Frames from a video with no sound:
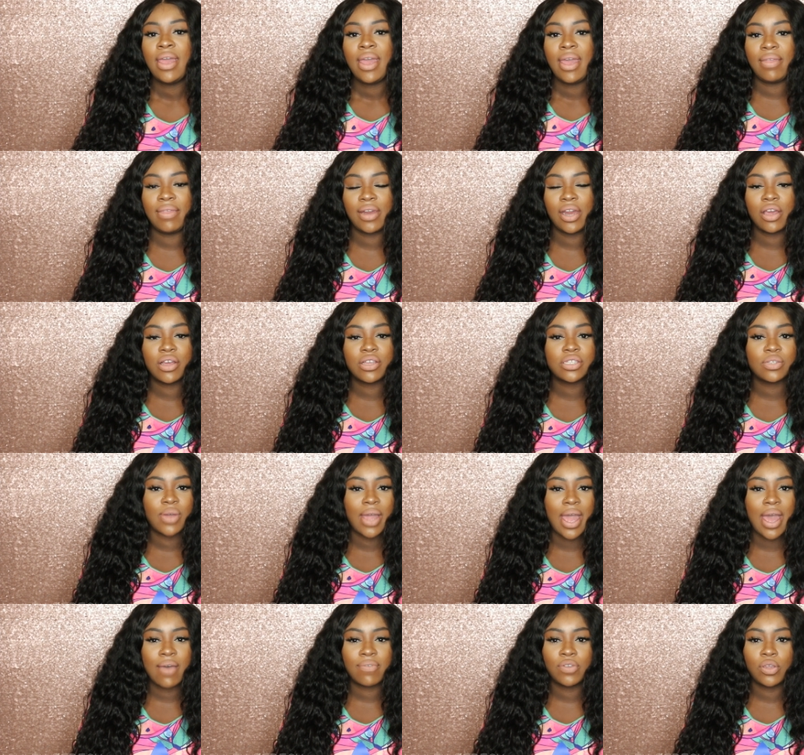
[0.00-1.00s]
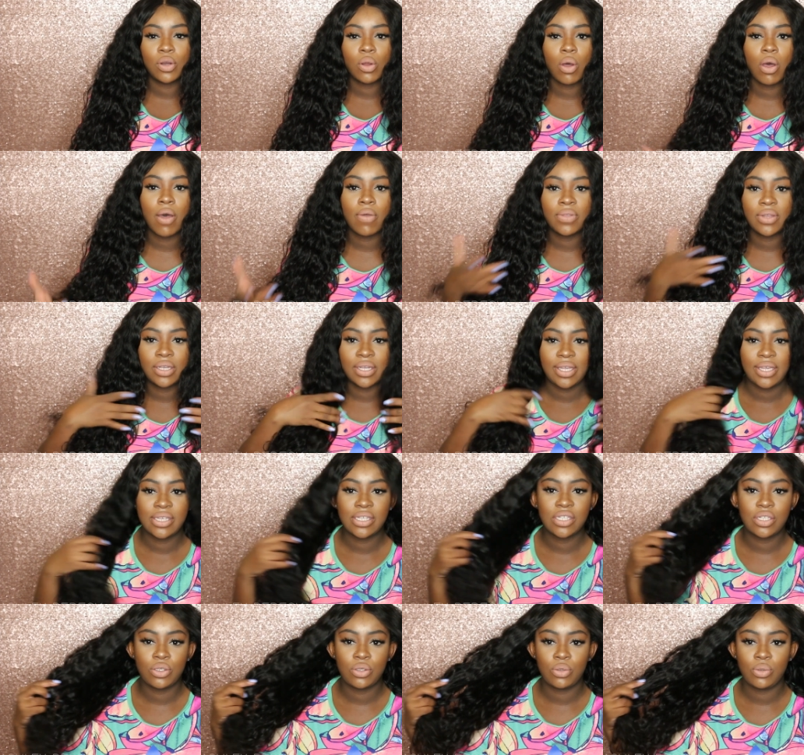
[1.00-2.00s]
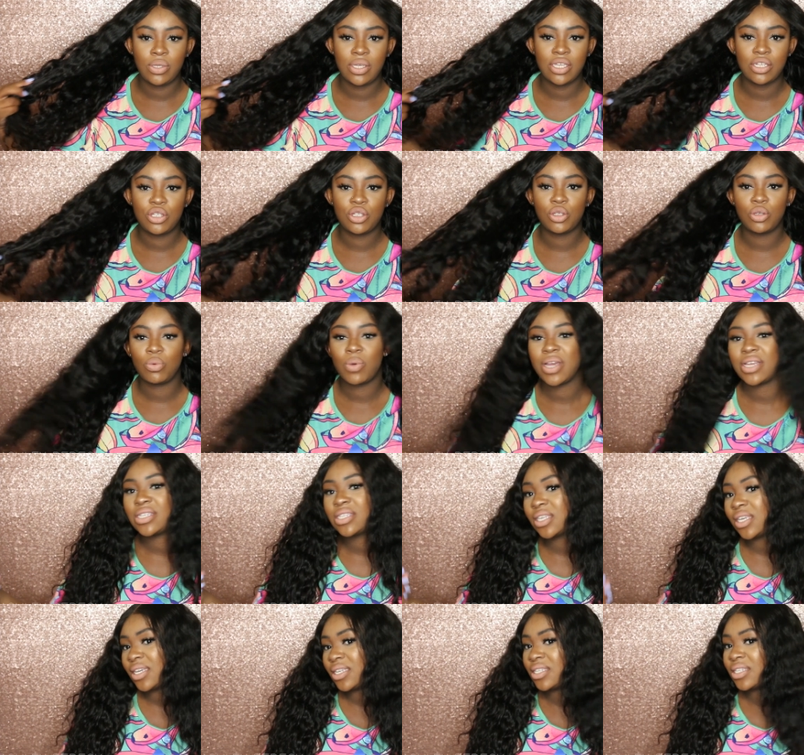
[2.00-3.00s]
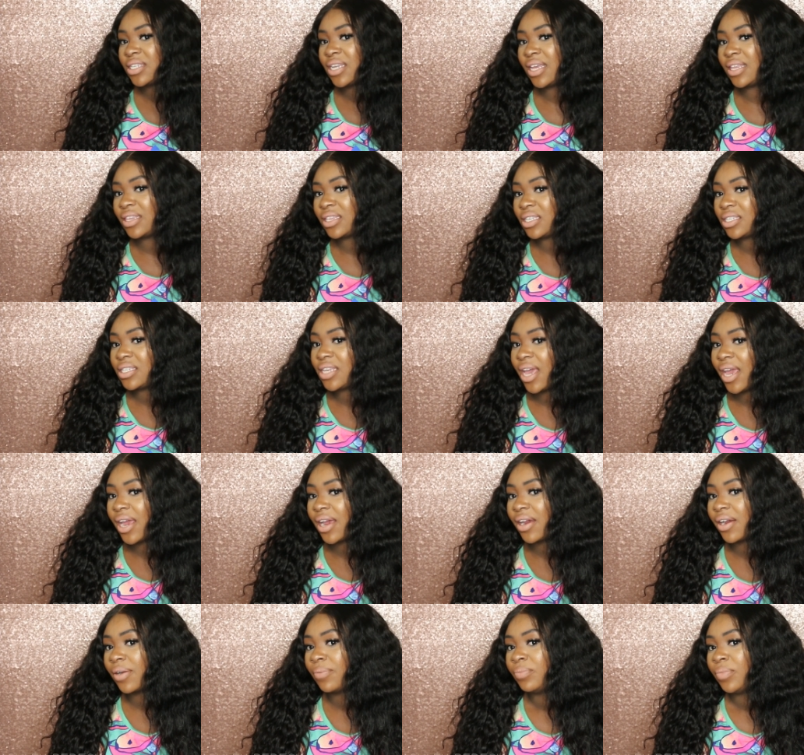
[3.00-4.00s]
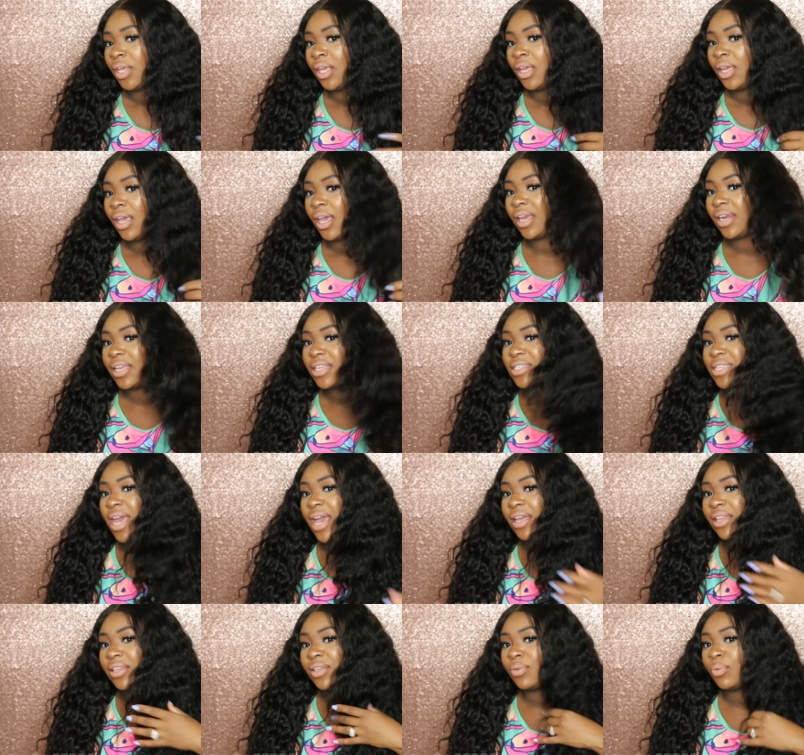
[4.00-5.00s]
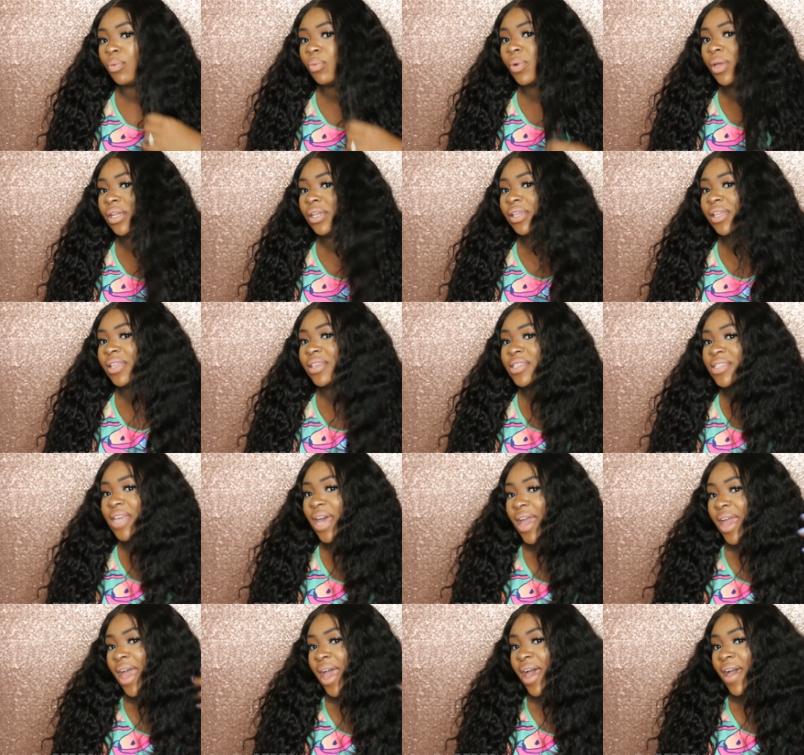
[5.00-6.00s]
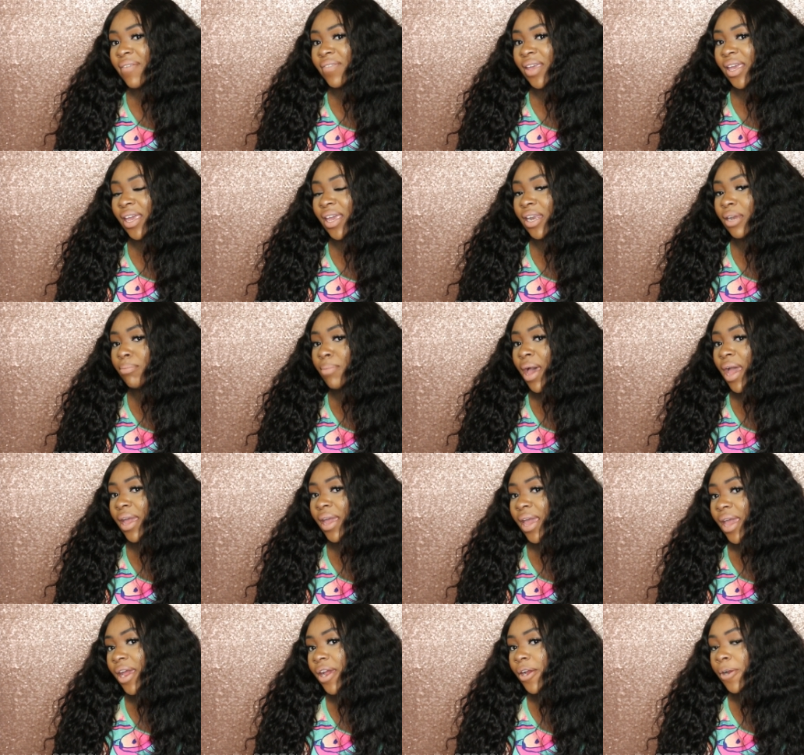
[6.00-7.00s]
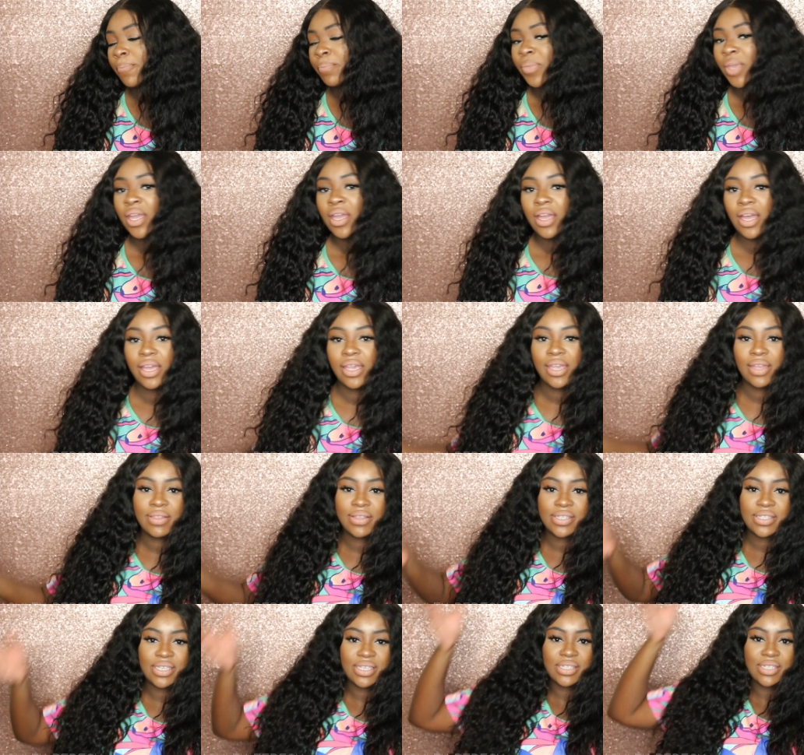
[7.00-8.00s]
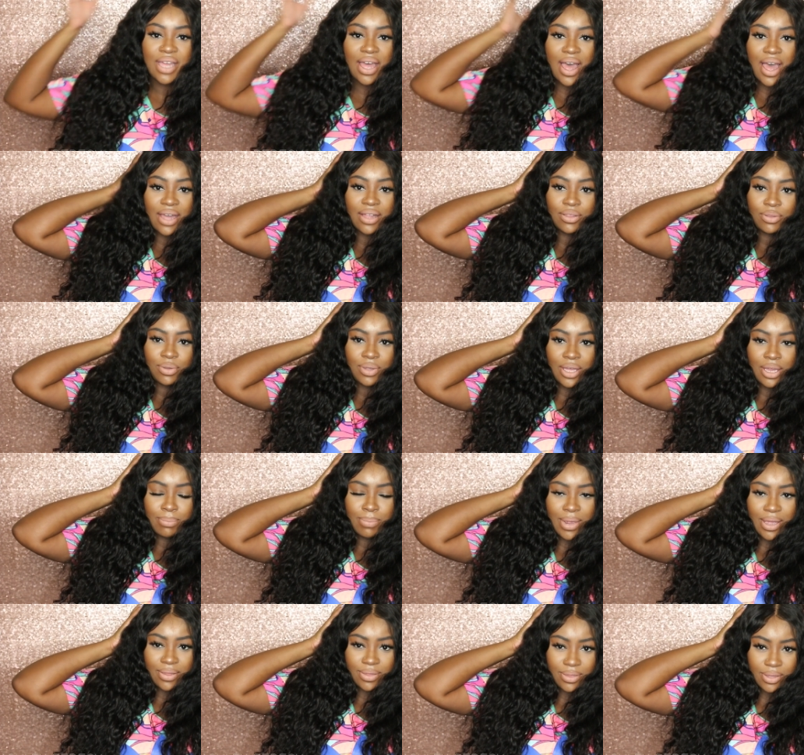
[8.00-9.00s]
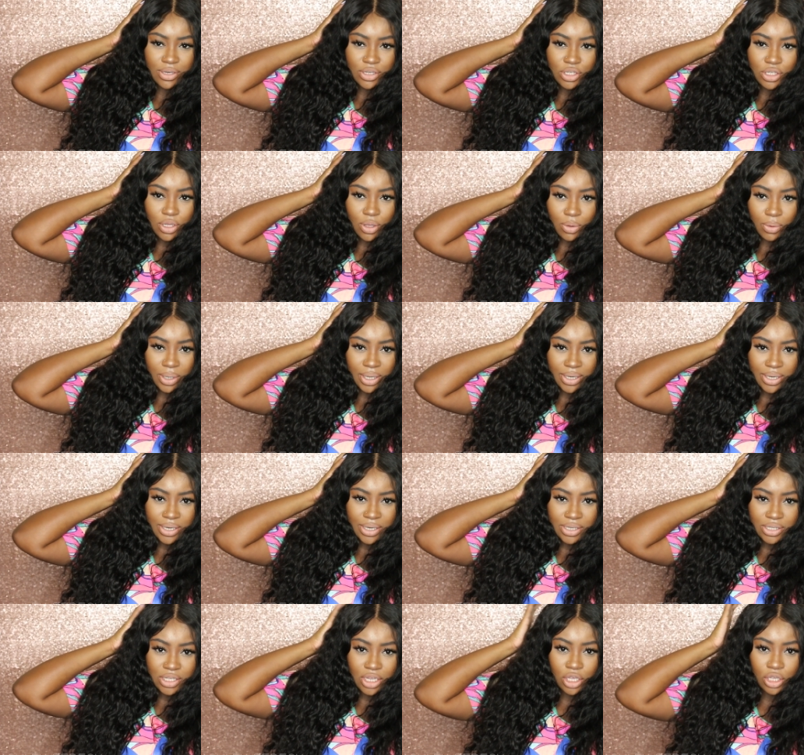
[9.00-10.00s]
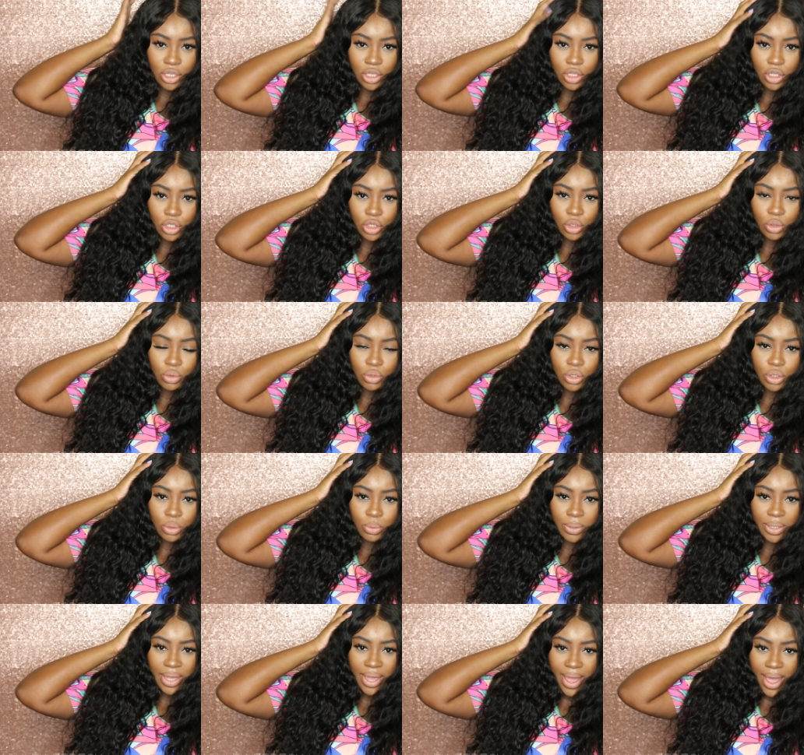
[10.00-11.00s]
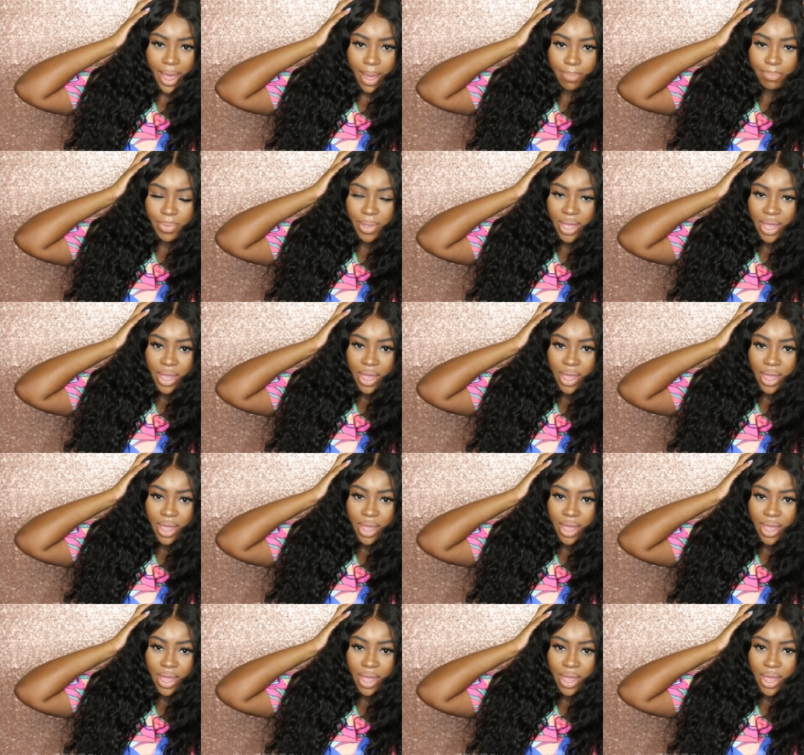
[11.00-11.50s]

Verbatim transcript: And then I also have, you know, all the links to get to West Kiss and this hair, and exactly what lengths I have in my hair. Again, this is the hot glue gun method, so it is glued to a cap,